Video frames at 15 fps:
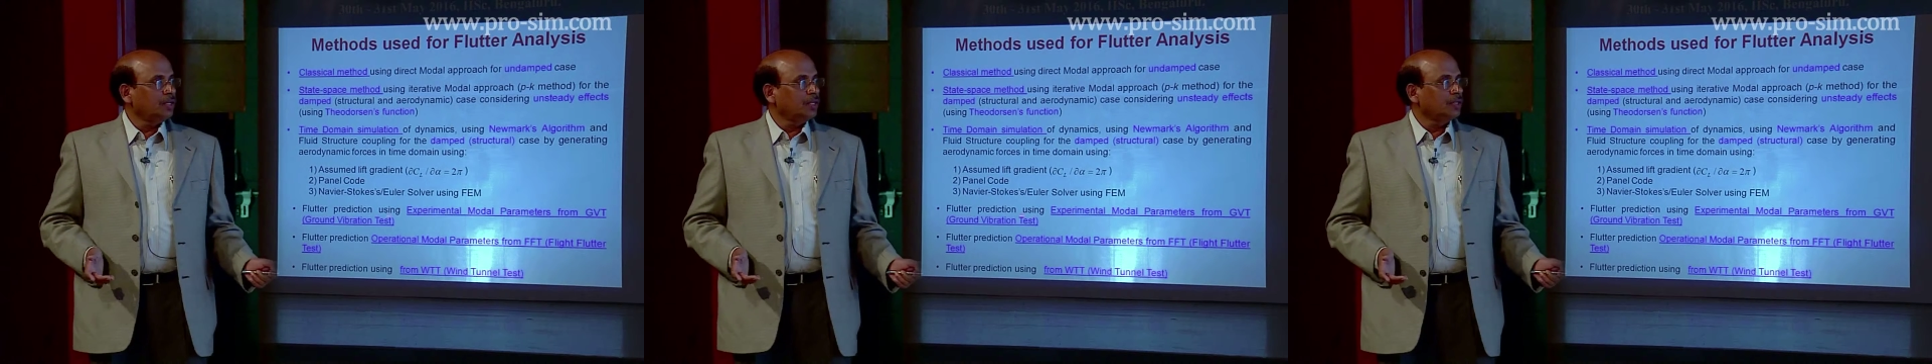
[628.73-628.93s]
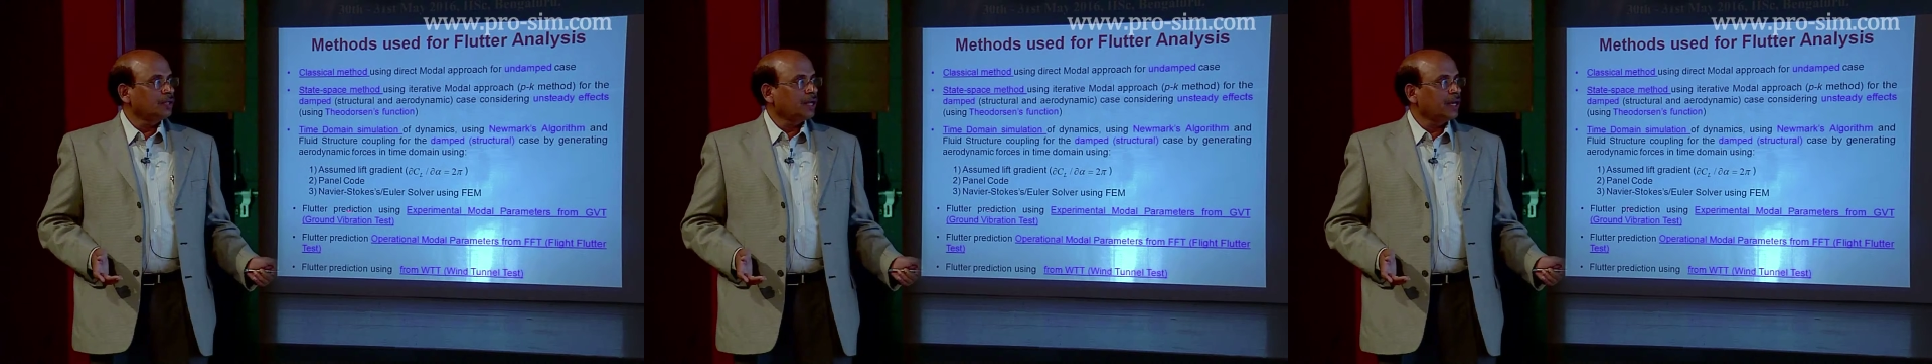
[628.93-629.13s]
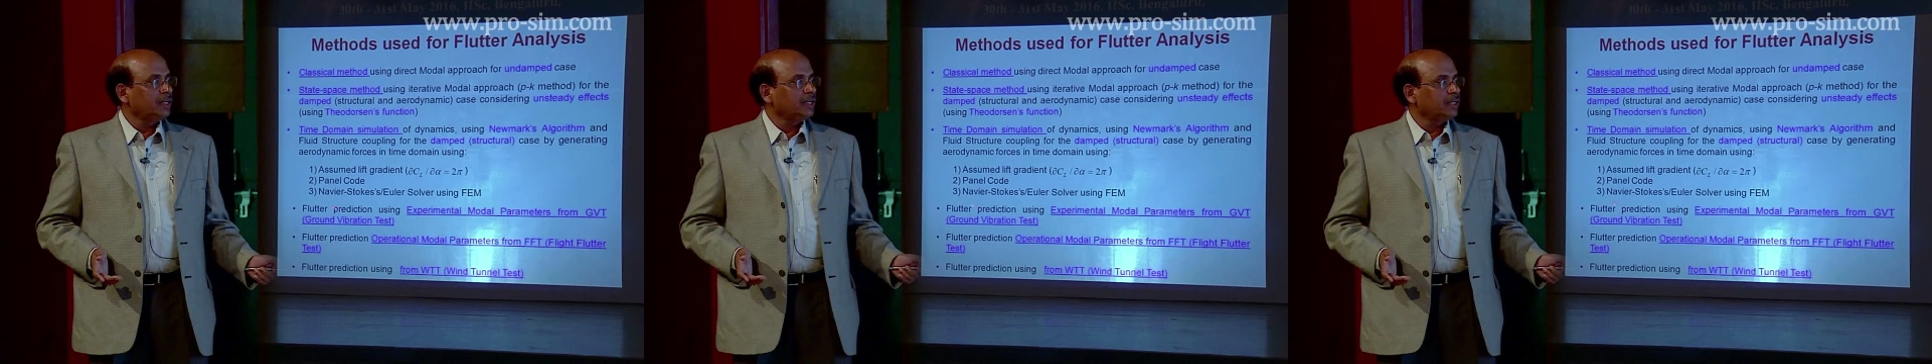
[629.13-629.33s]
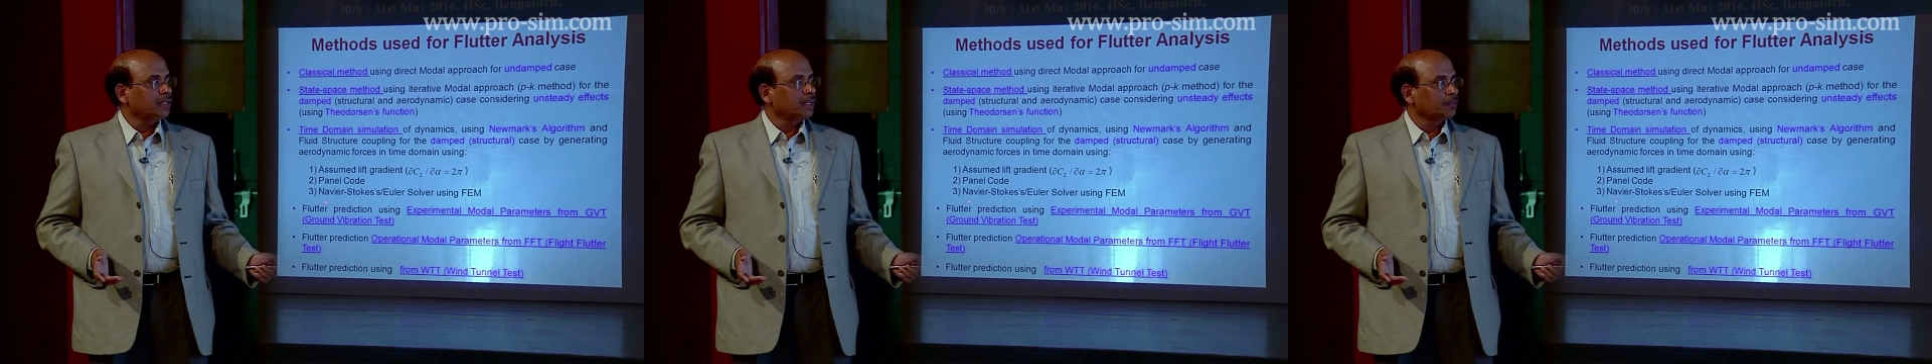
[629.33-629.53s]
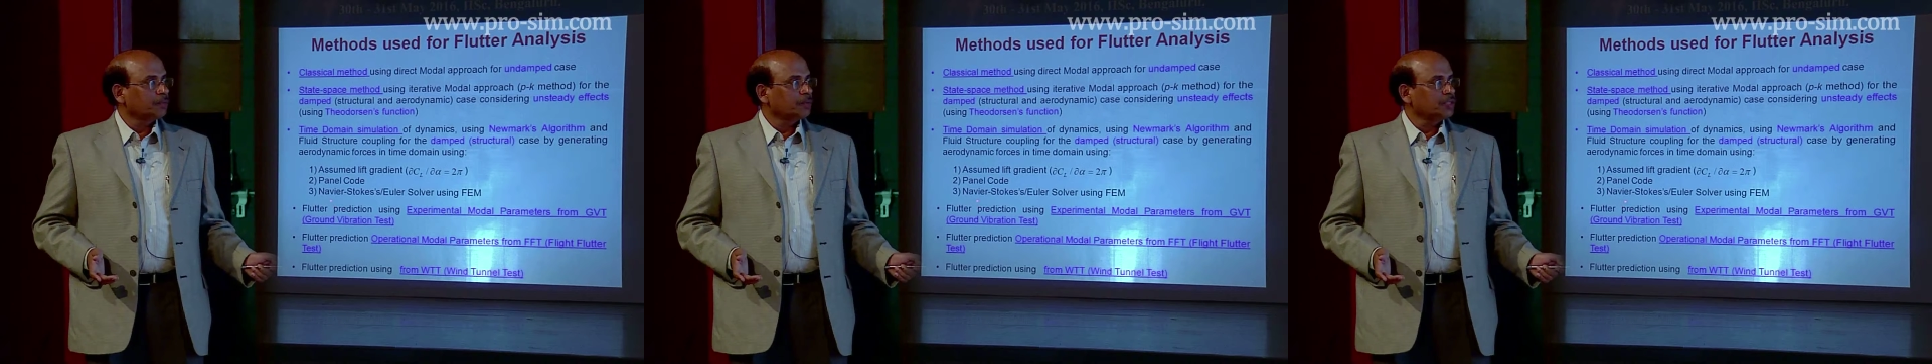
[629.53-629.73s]
and it
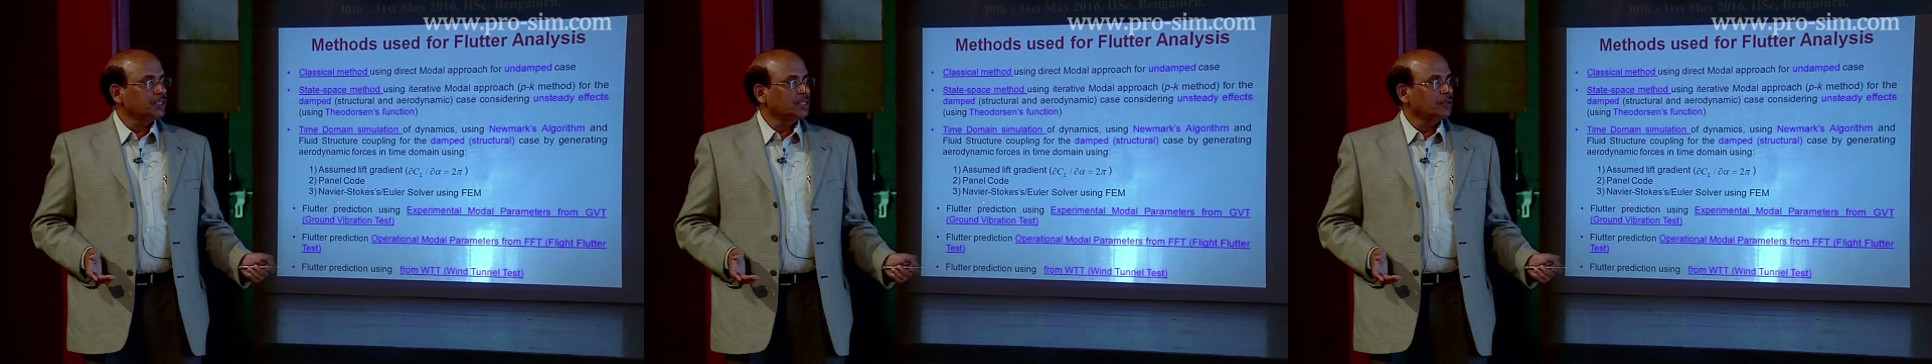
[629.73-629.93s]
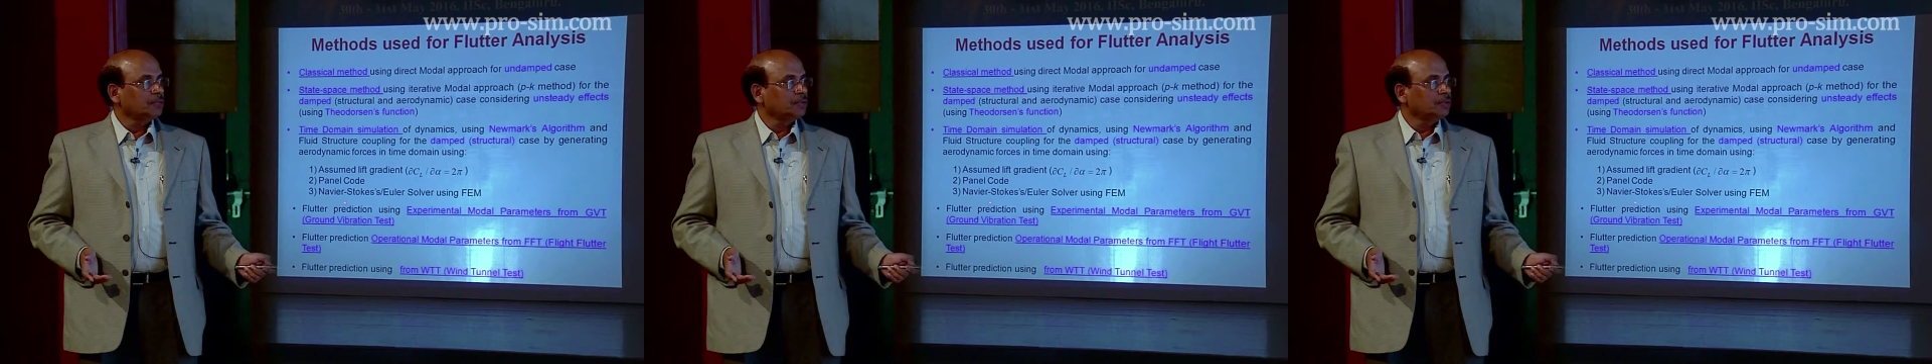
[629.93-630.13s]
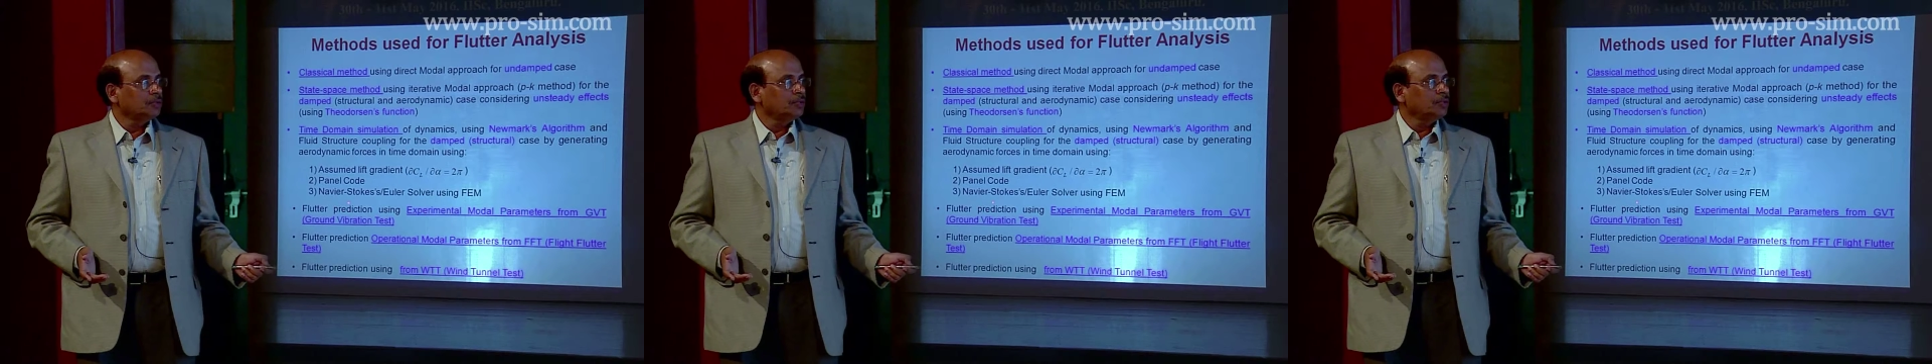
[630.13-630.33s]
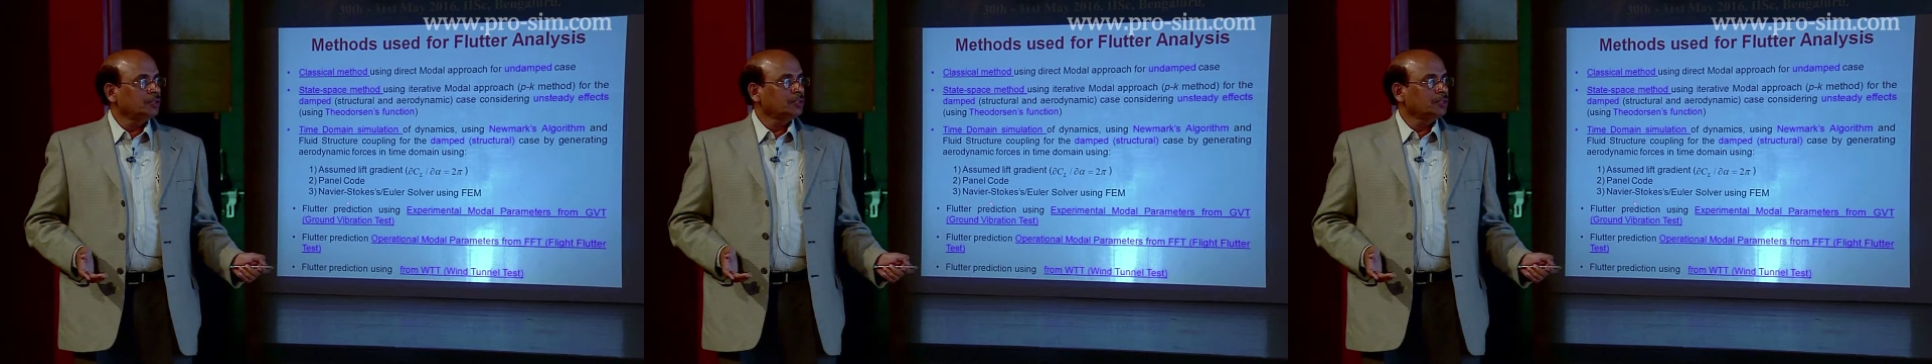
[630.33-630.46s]
can proceed up to